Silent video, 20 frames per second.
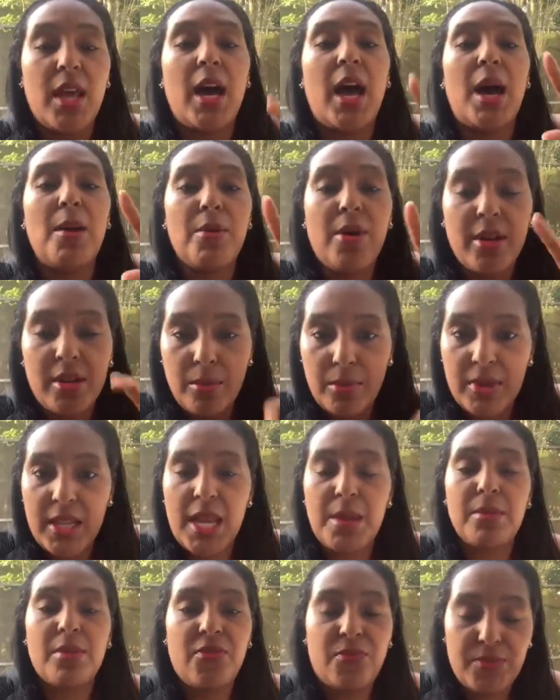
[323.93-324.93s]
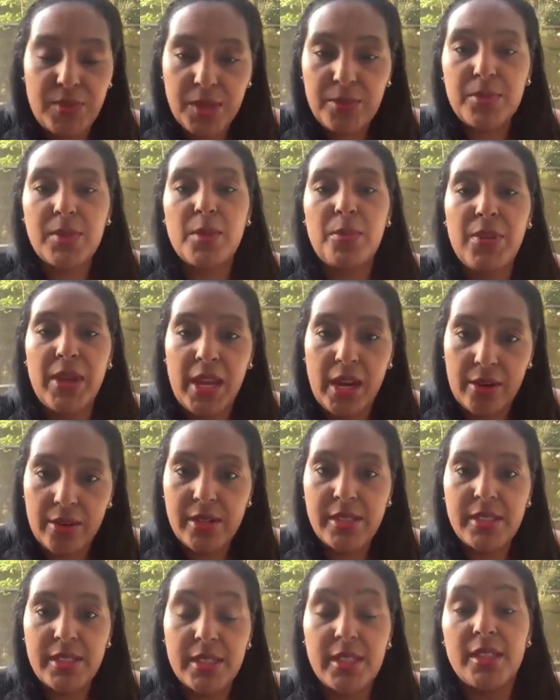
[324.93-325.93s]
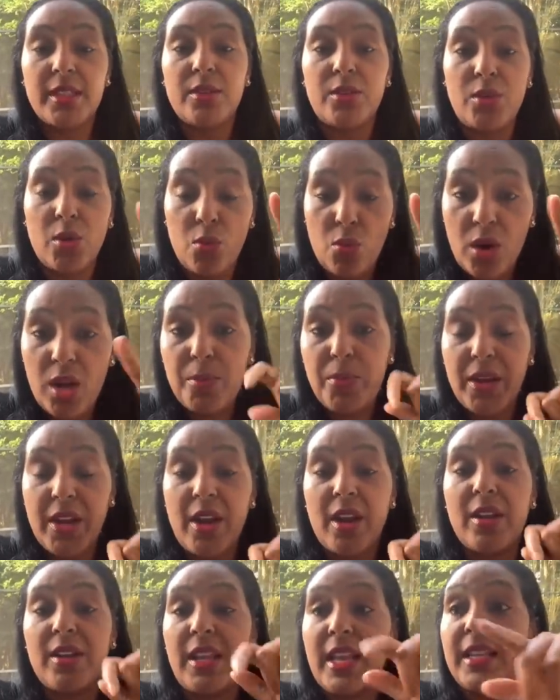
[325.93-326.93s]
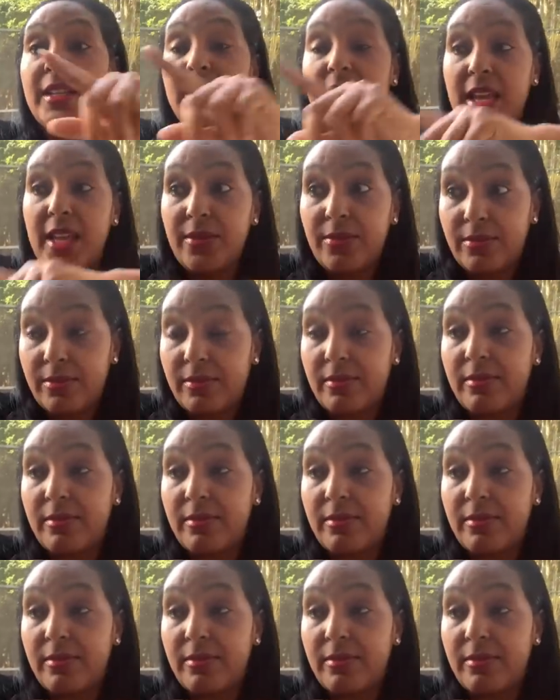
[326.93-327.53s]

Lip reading: I'm going to blame the parent, the one parent that